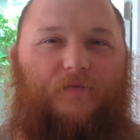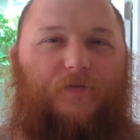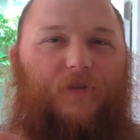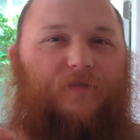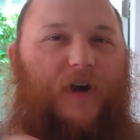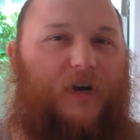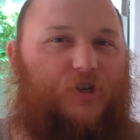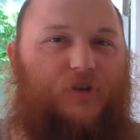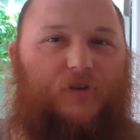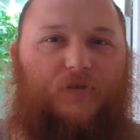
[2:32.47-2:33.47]
The
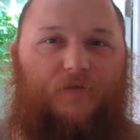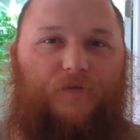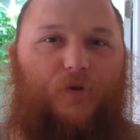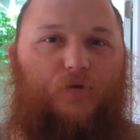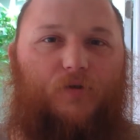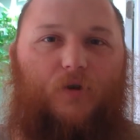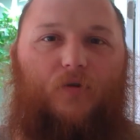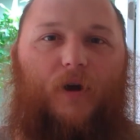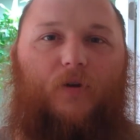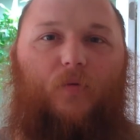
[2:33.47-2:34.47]
fascia doesn't fuse the
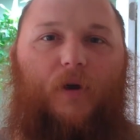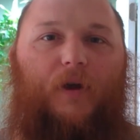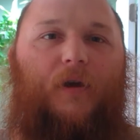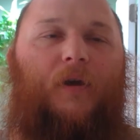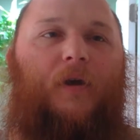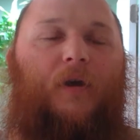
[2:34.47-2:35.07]
correct way.